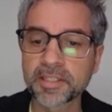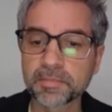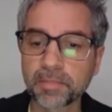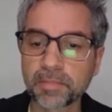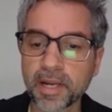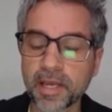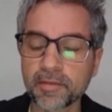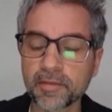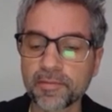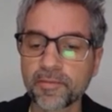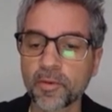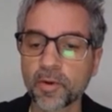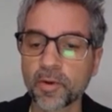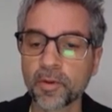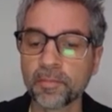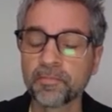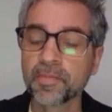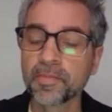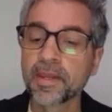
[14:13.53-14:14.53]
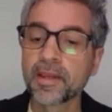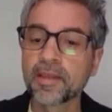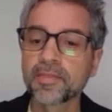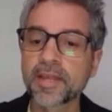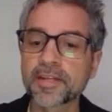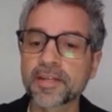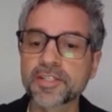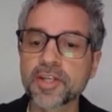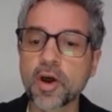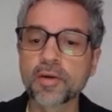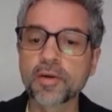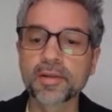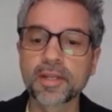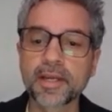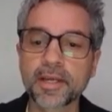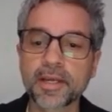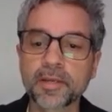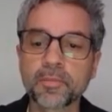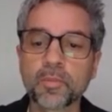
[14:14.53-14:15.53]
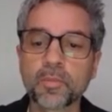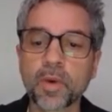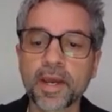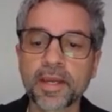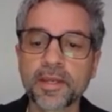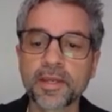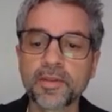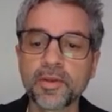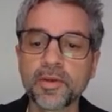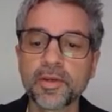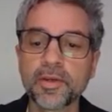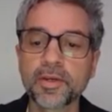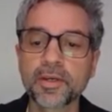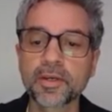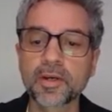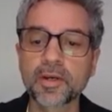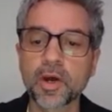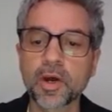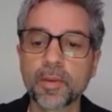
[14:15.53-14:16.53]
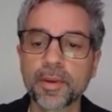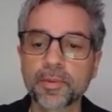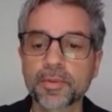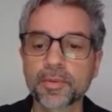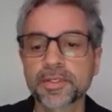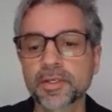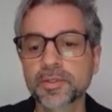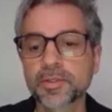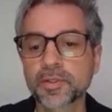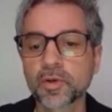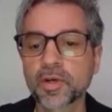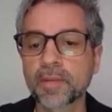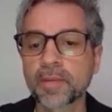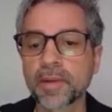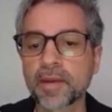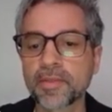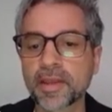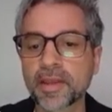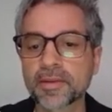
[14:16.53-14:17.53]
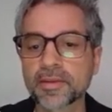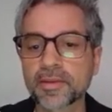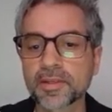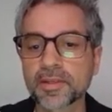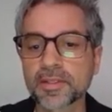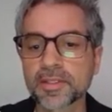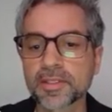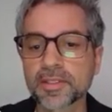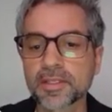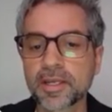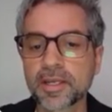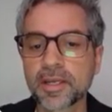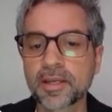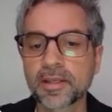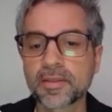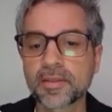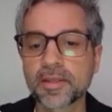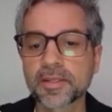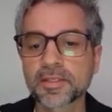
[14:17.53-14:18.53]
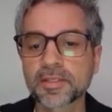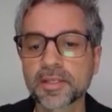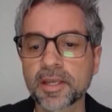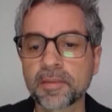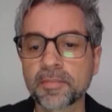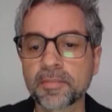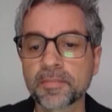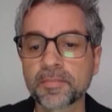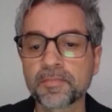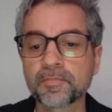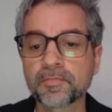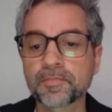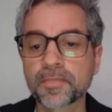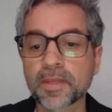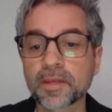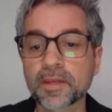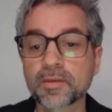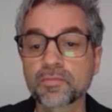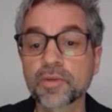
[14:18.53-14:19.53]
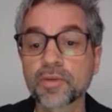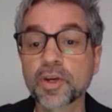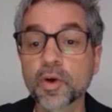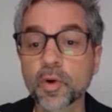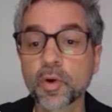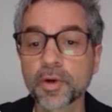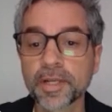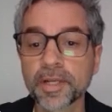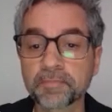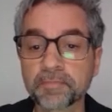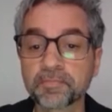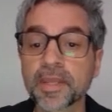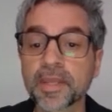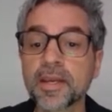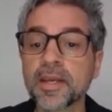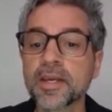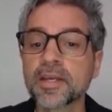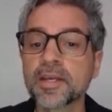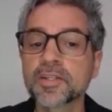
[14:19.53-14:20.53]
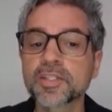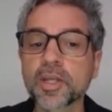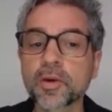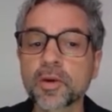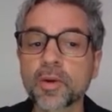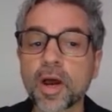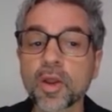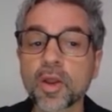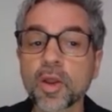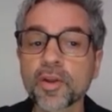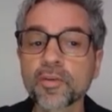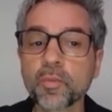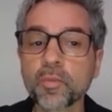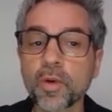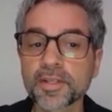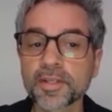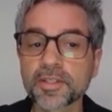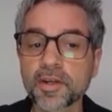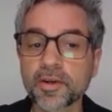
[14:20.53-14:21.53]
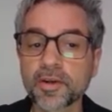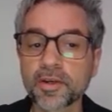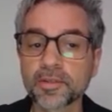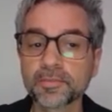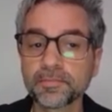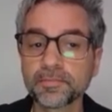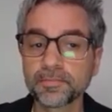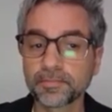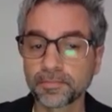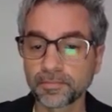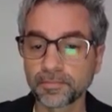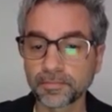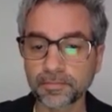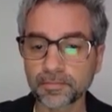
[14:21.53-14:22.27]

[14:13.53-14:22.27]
platform. That's the online way that you can comment, which I'll talk about at the end of this recording. So a lot of work's gone on,